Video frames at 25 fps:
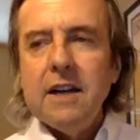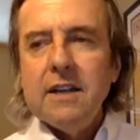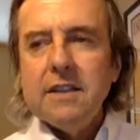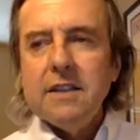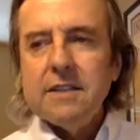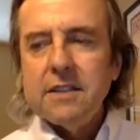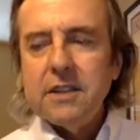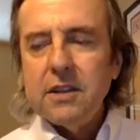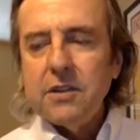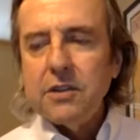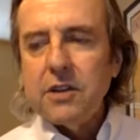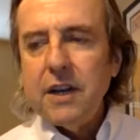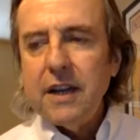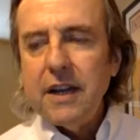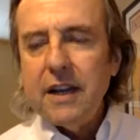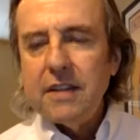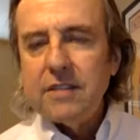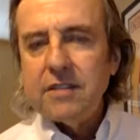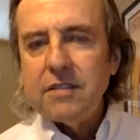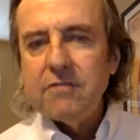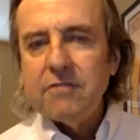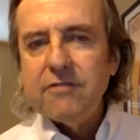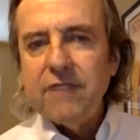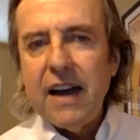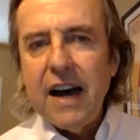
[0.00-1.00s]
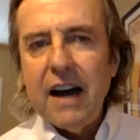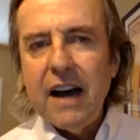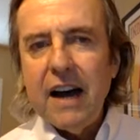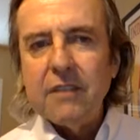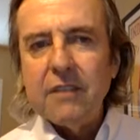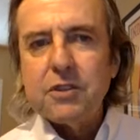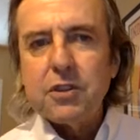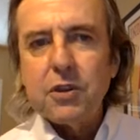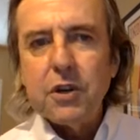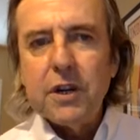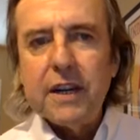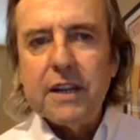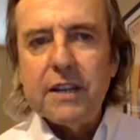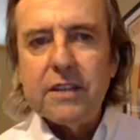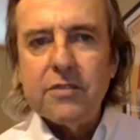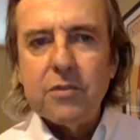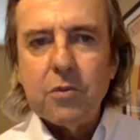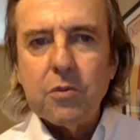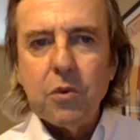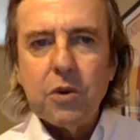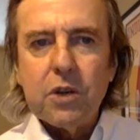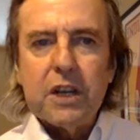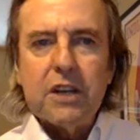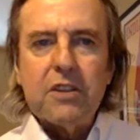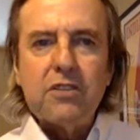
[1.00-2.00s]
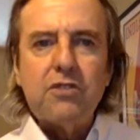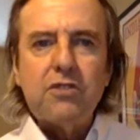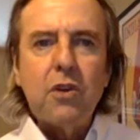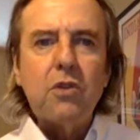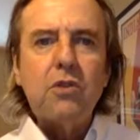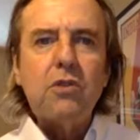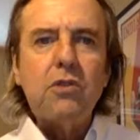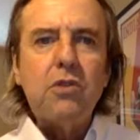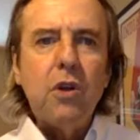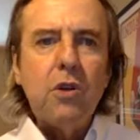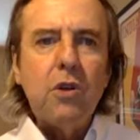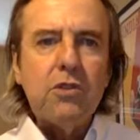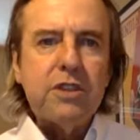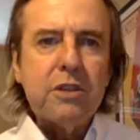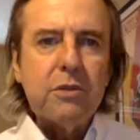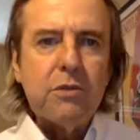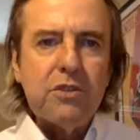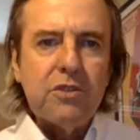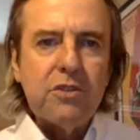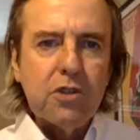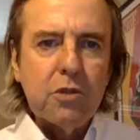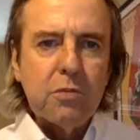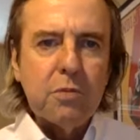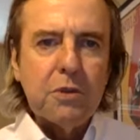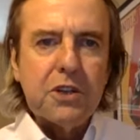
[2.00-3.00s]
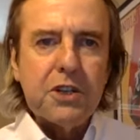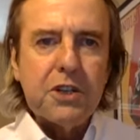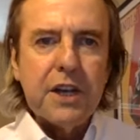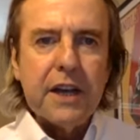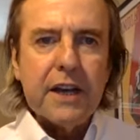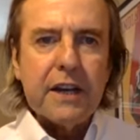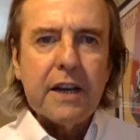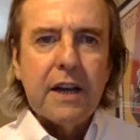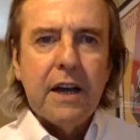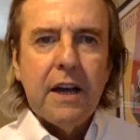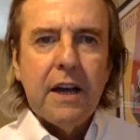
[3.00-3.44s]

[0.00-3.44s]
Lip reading: cylinder heads and valve trains working so closely with SuperTech.